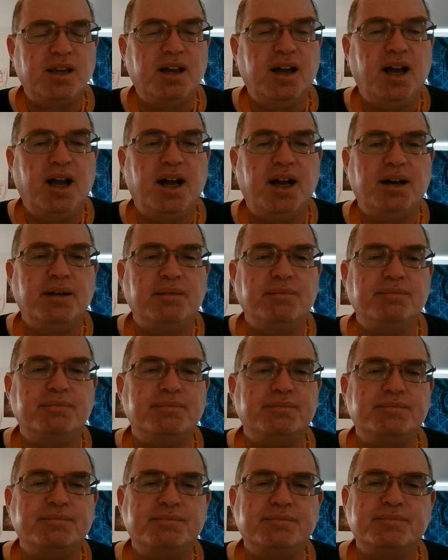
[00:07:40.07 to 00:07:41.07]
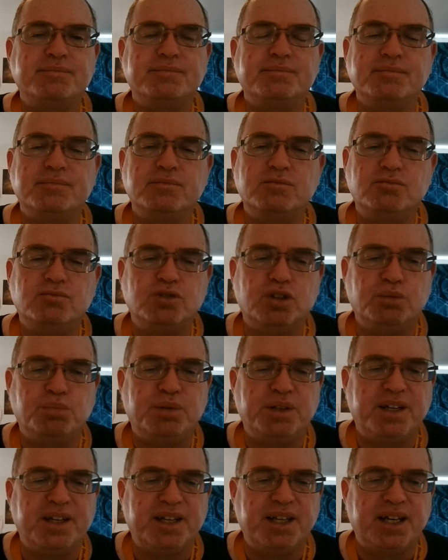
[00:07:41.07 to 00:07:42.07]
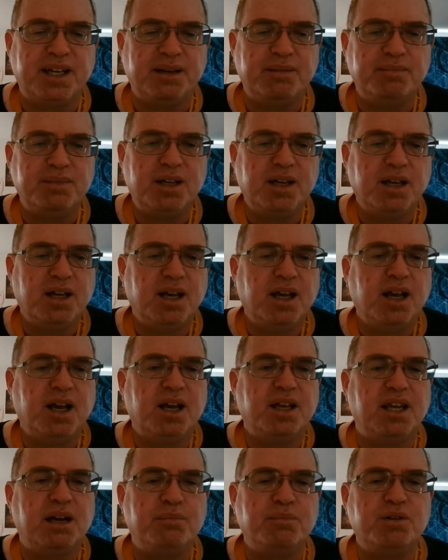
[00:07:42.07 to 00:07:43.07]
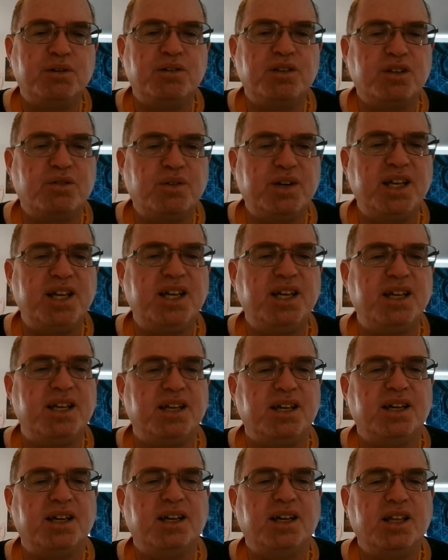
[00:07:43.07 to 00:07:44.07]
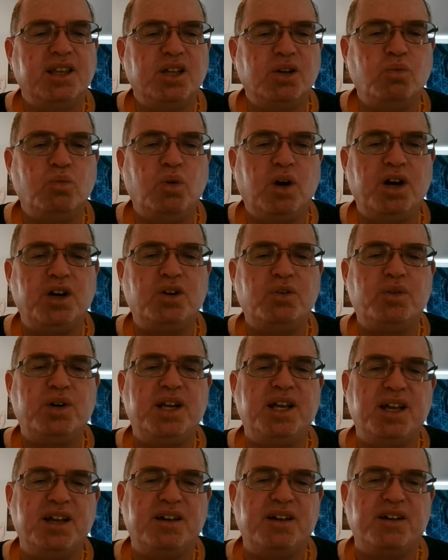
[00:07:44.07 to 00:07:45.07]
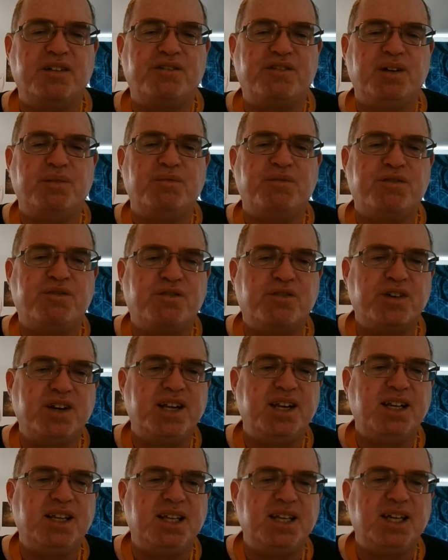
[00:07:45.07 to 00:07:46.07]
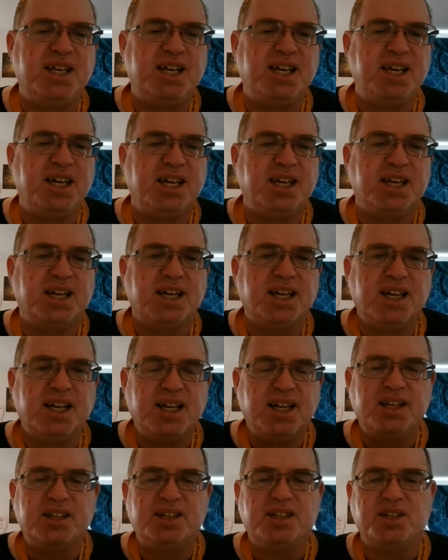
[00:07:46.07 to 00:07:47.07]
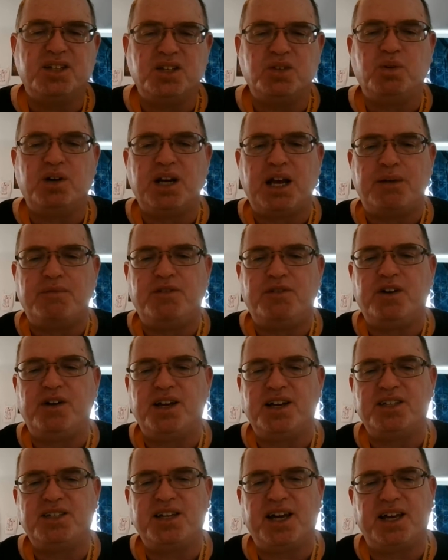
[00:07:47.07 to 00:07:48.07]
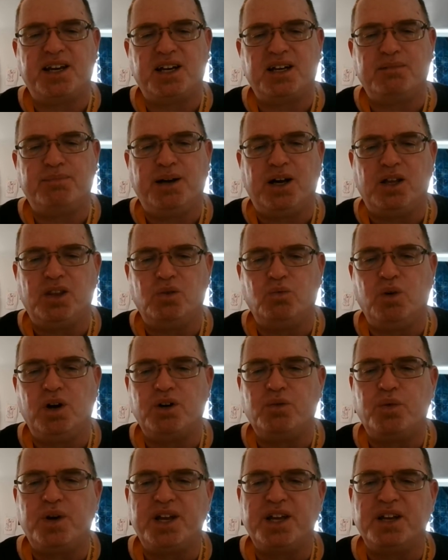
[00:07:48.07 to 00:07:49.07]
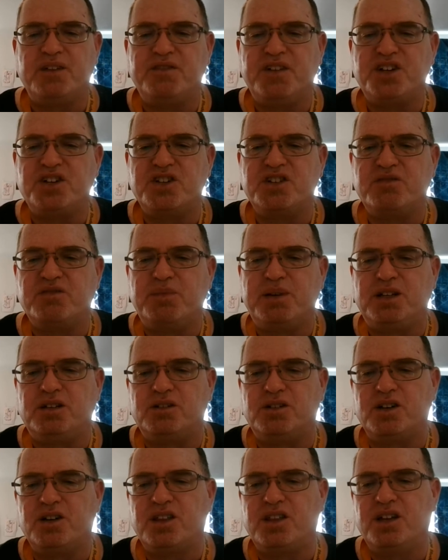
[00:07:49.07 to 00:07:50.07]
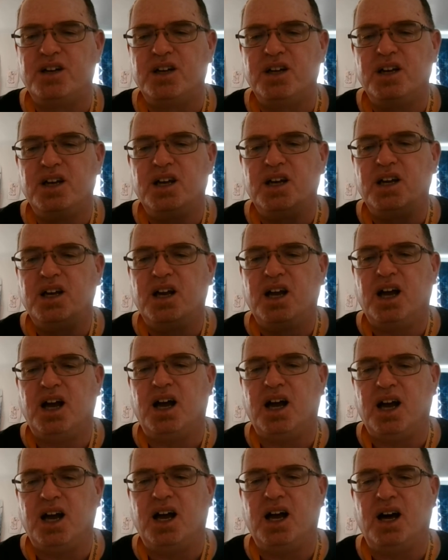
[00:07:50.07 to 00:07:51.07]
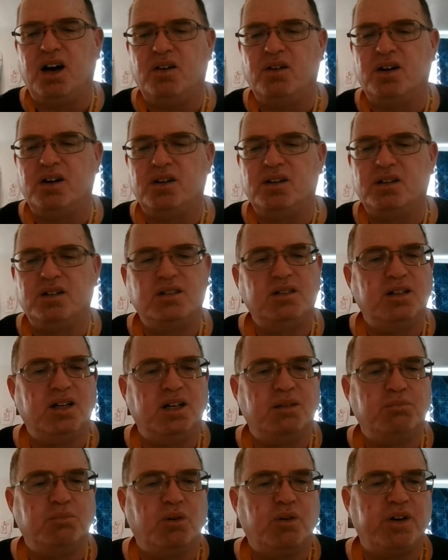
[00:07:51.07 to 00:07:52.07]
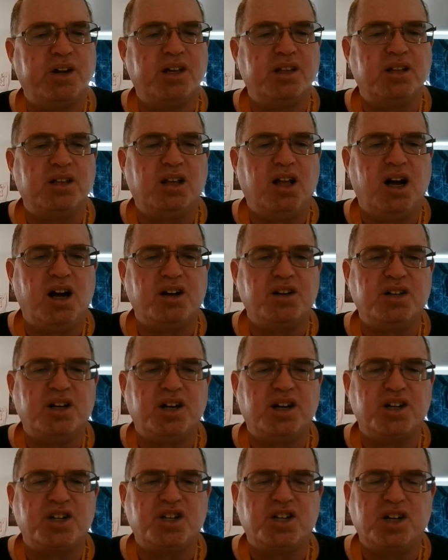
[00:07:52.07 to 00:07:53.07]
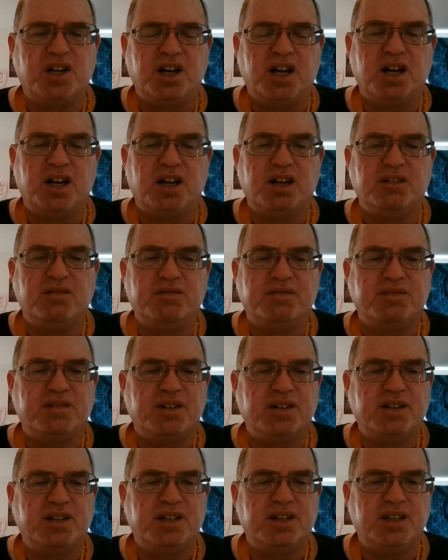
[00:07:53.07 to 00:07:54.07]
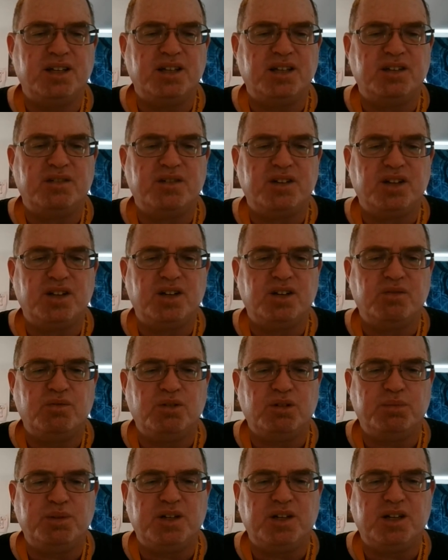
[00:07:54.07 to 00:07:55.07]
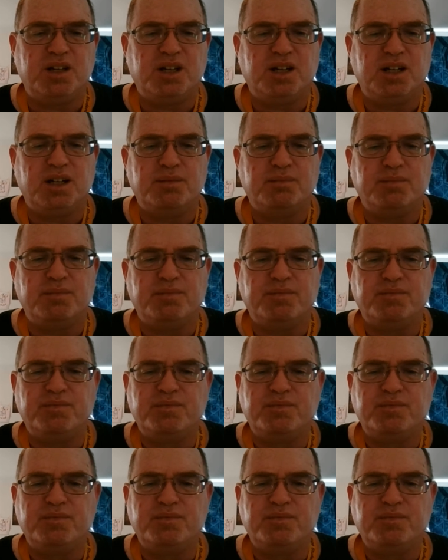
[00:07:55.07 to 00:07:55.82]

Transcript: um, role playing game. Number three, The One Ring from Free League. This is one I'm very excited about. The One Ring Adventures of Middle Earth uh, and Moria the Long Darch of will be um,